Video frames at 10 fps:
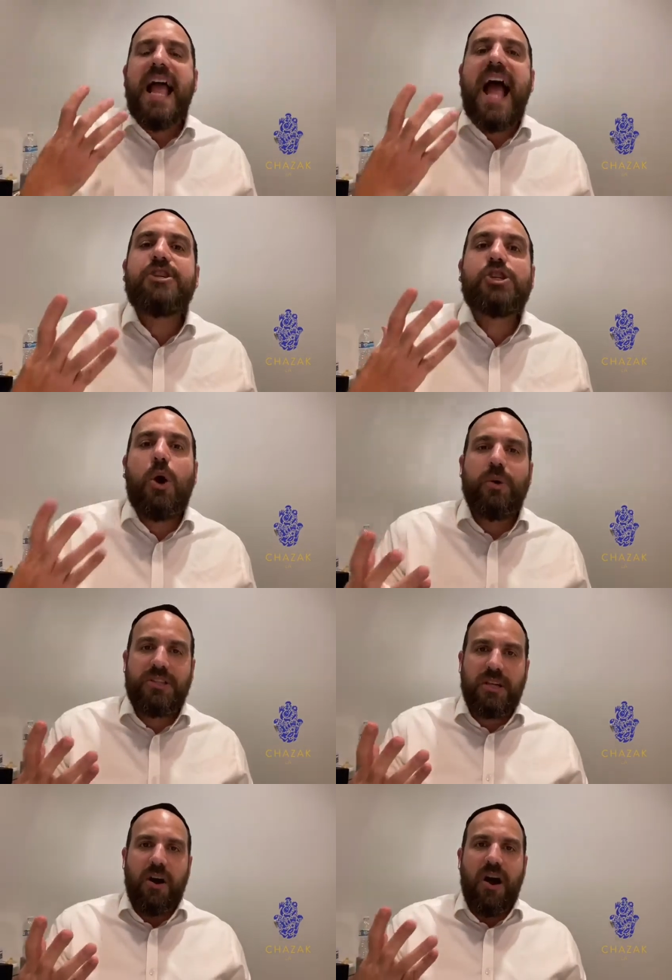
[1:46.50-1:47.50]
and show it
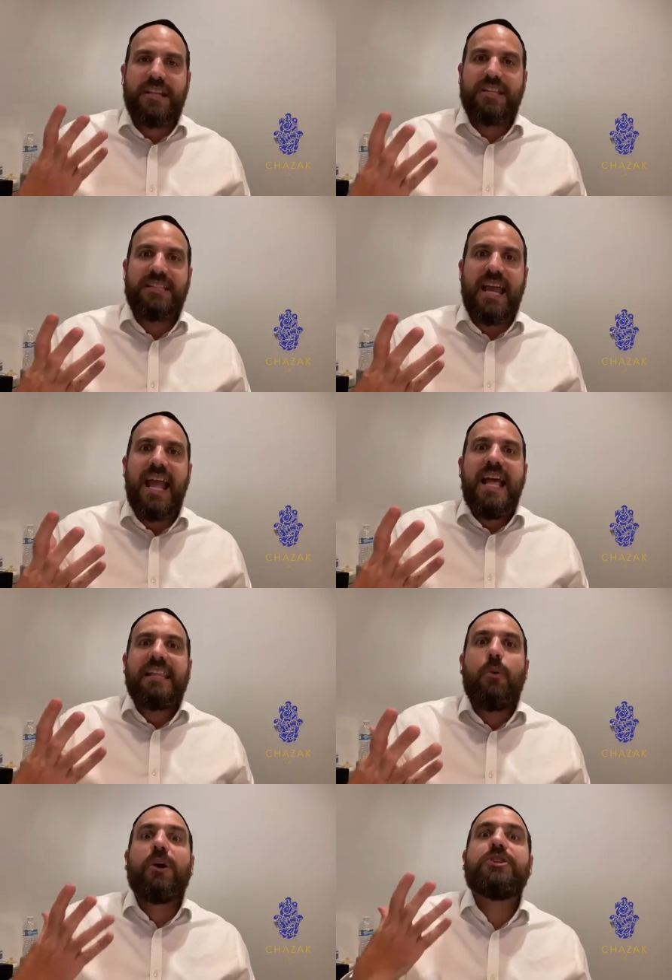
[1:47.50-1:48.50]
to God and say
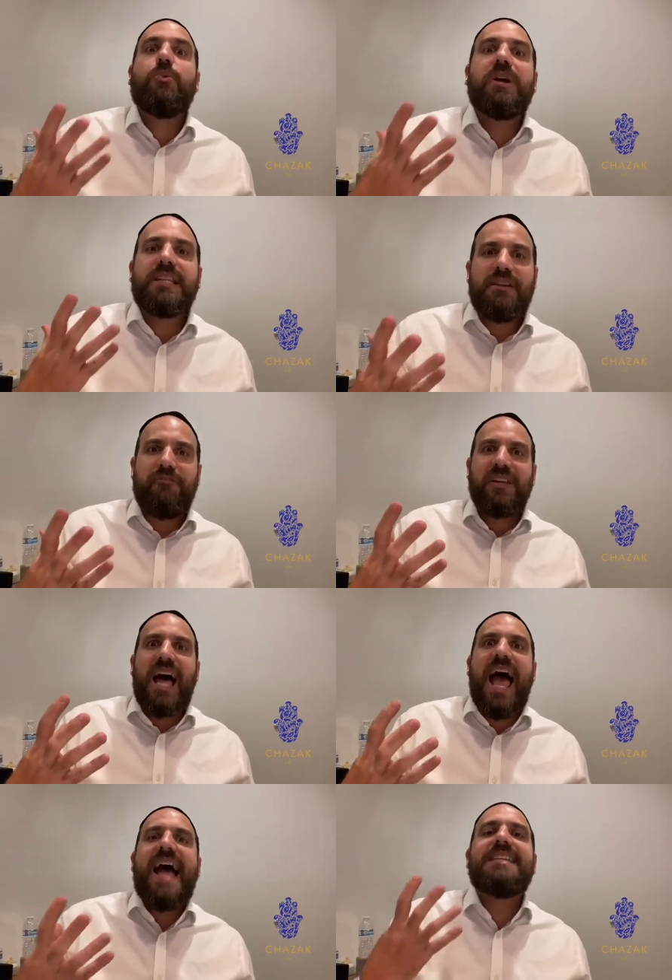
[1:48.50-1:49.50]
that we're doing a tefillah
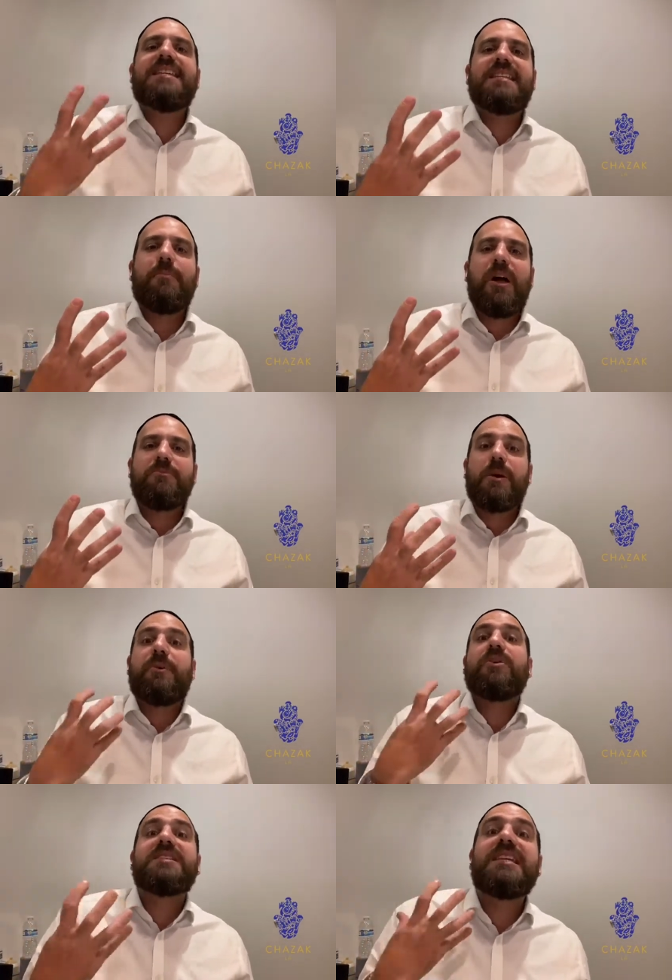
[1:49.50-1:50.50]
as the sun comes up
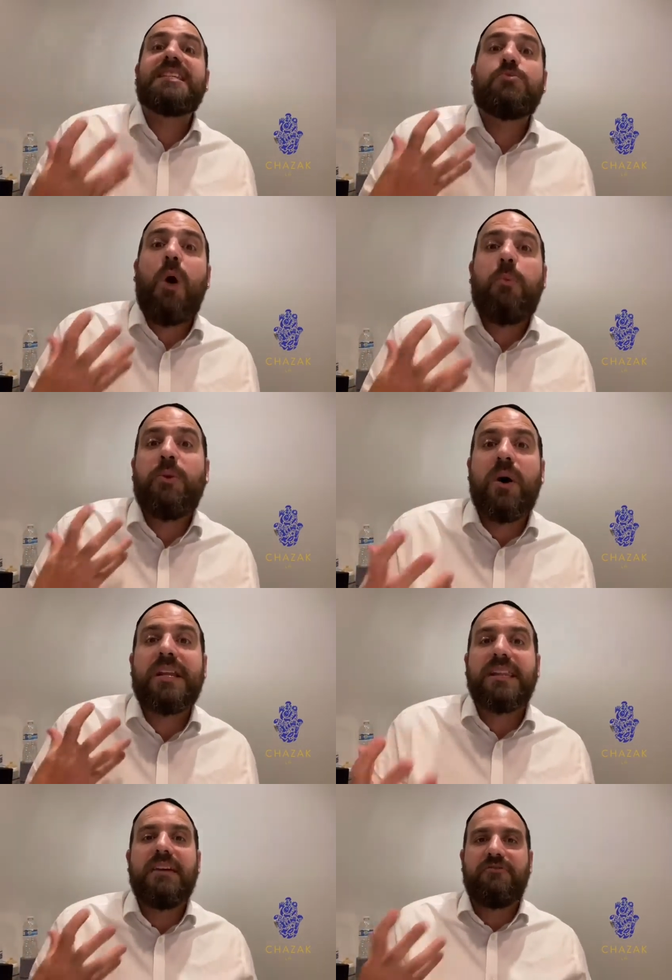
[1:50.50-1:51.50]
because this is what we want to
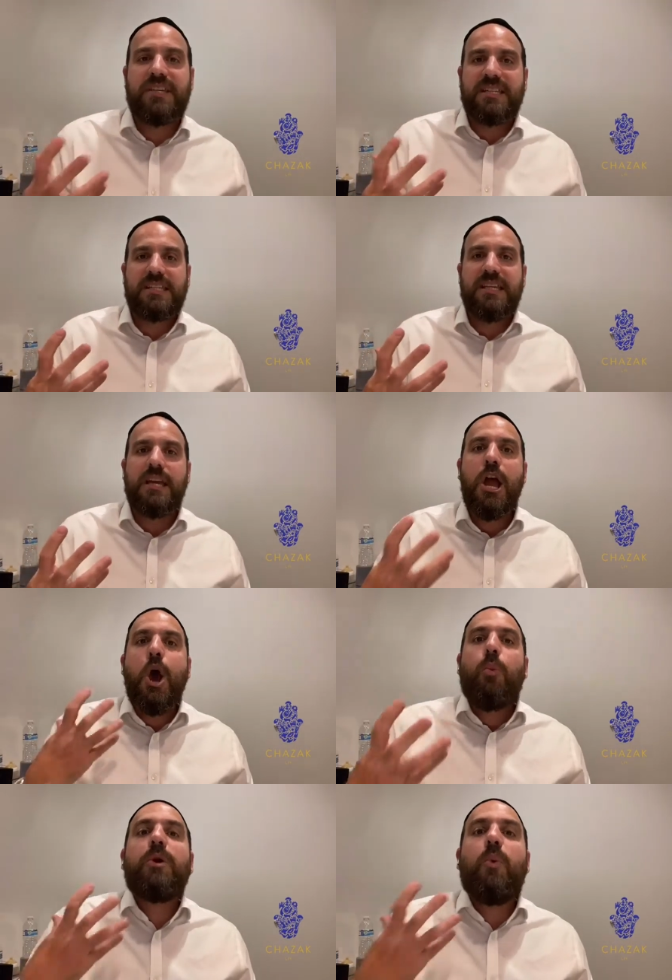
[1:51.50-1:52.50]
live to see.
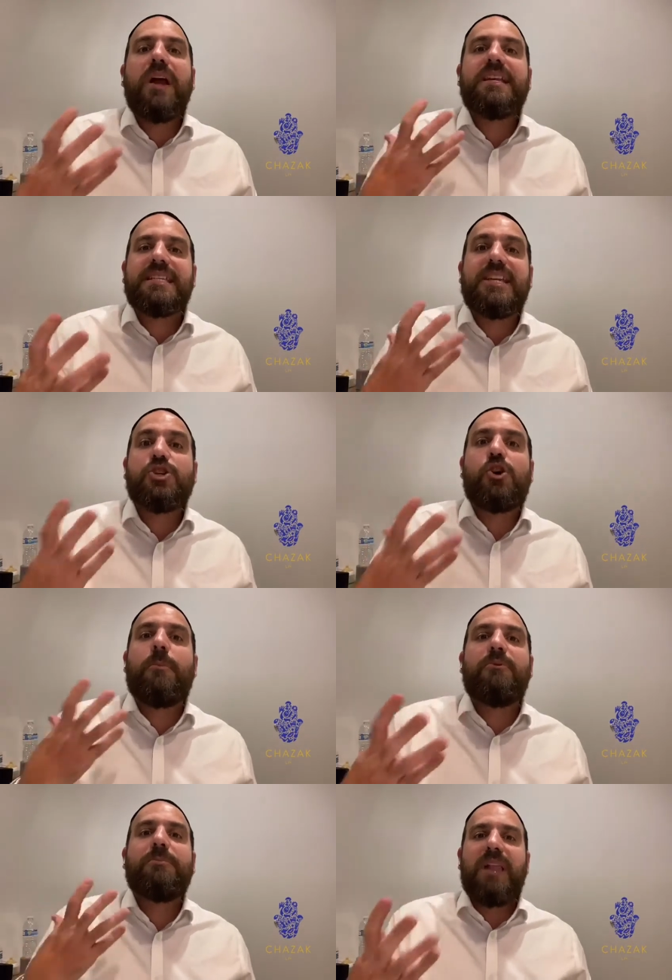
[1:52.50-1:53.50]
We want to see
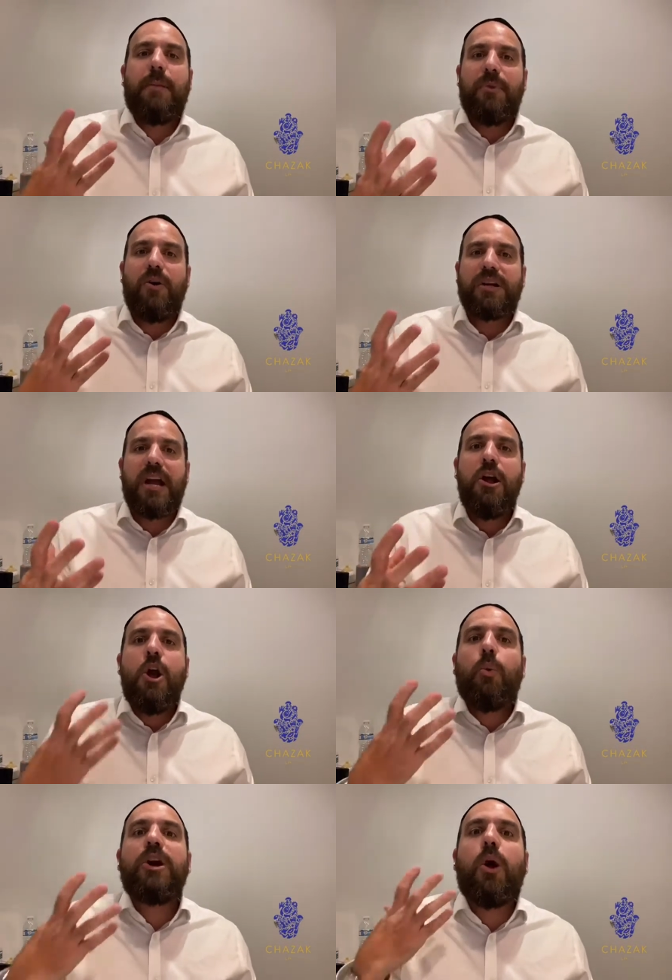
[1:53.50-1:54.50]
Shomerim La Boker.
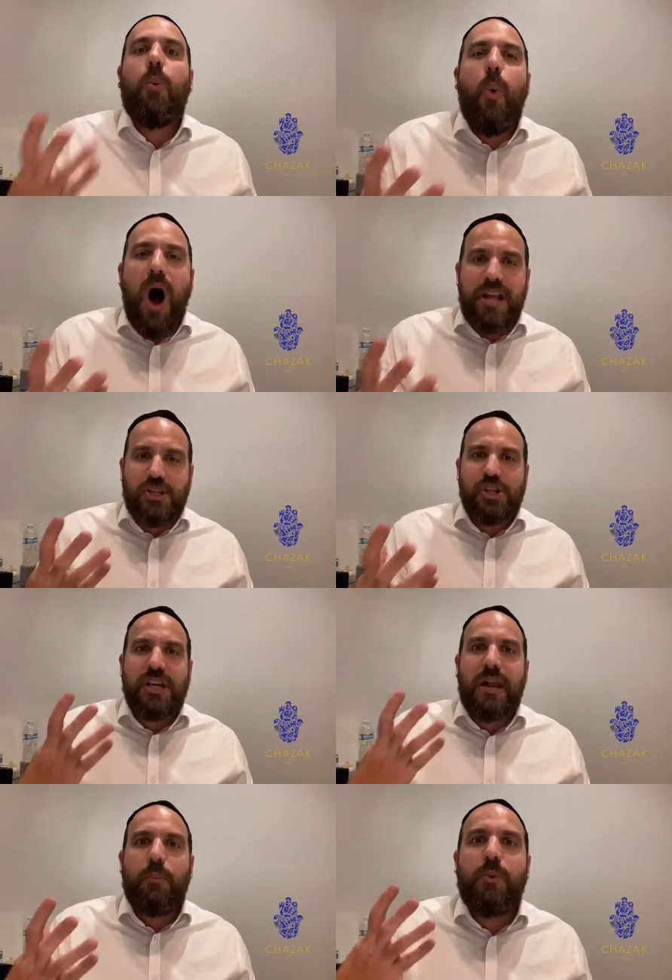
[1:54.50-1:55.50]
We are
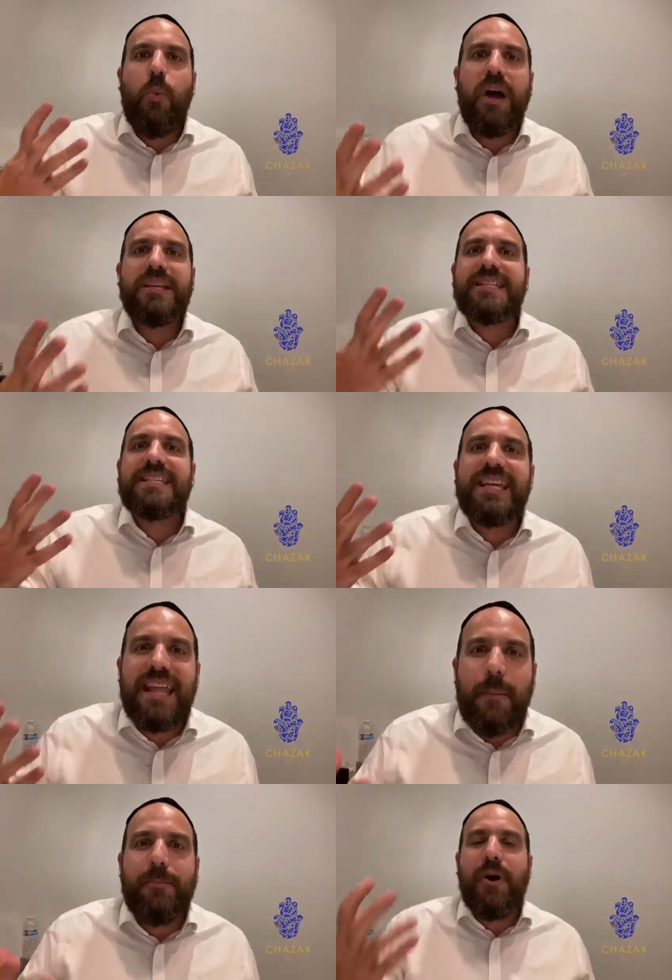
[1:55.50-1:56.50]
watching and we want to see
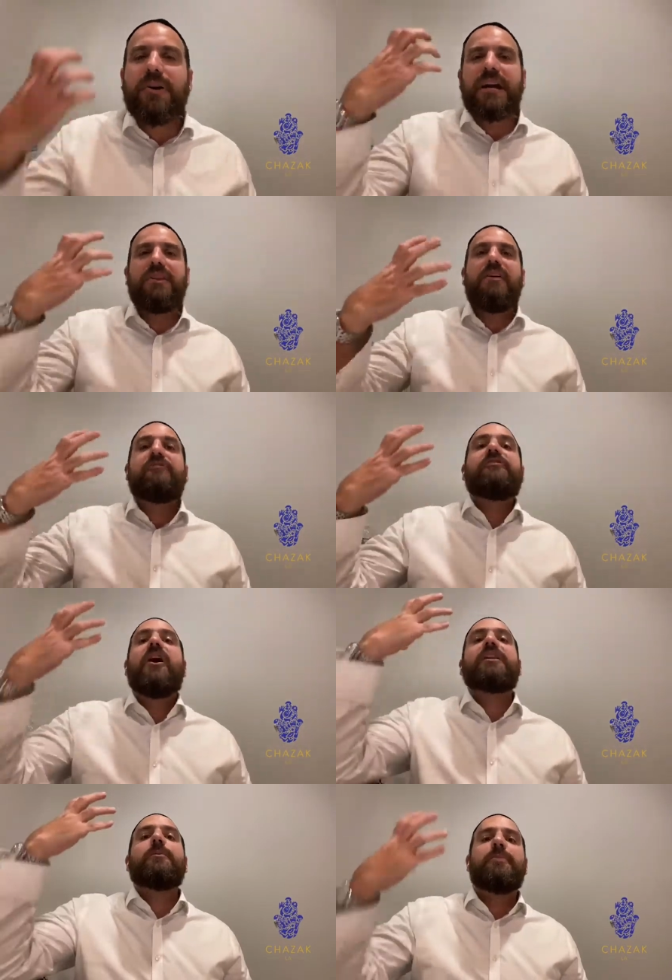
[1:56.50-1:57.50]
that Boker, the
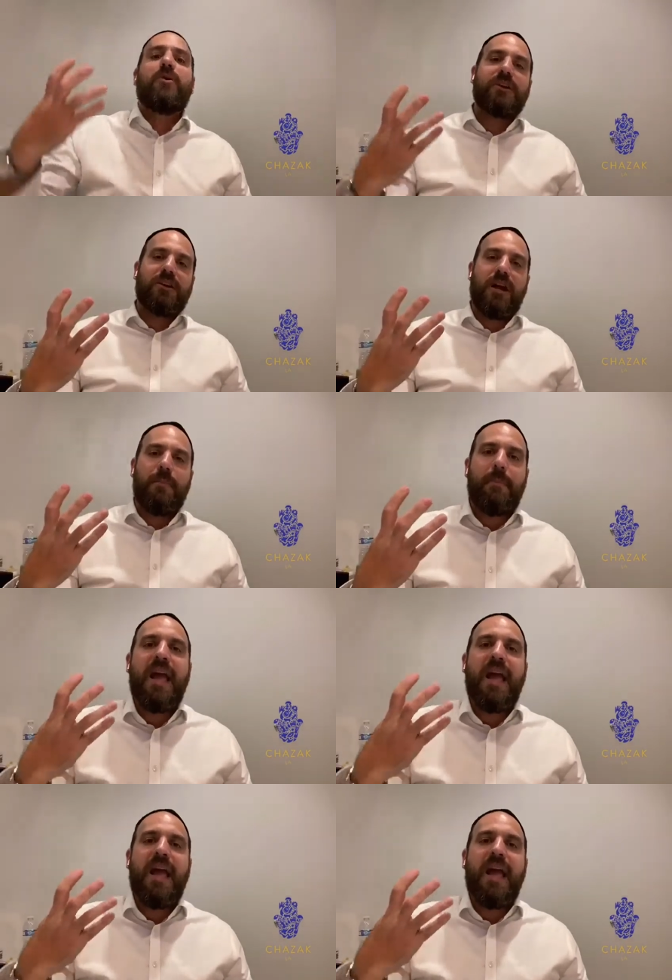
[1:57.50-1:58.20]
final Boker come up.